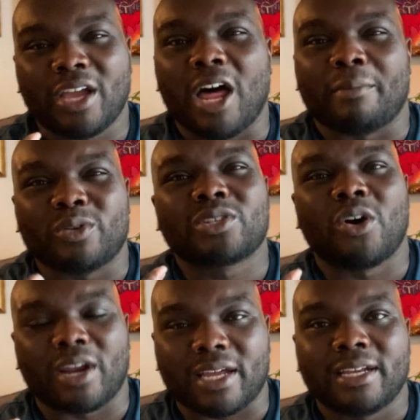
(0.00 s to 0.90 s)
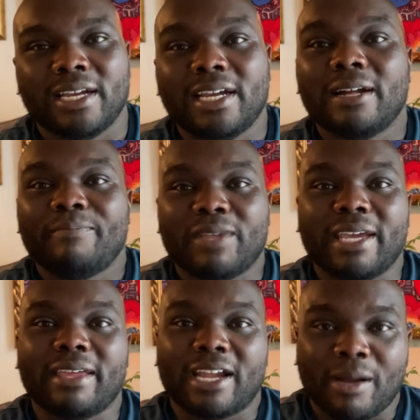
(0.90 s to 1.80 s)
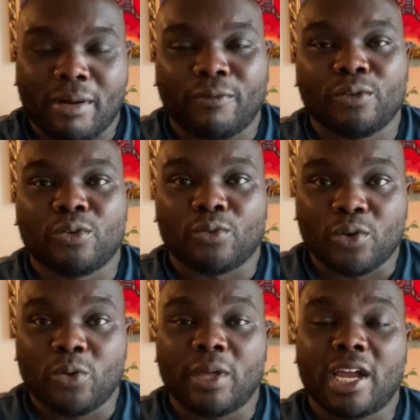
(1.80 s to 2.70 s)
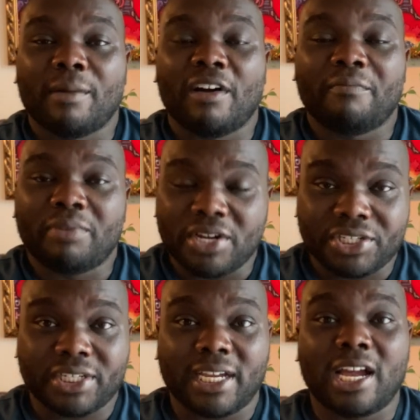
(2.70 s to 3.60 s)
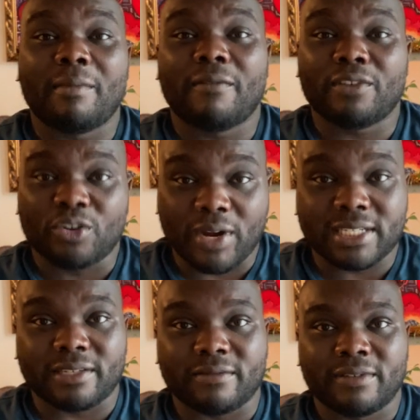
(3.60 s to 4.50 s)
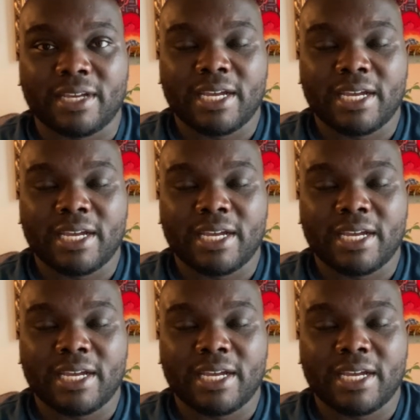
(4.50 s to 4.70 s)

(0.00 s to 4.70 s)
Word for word: calling me? What's going on? They, they come off a little rude. They come off pushy. They come off aggressive.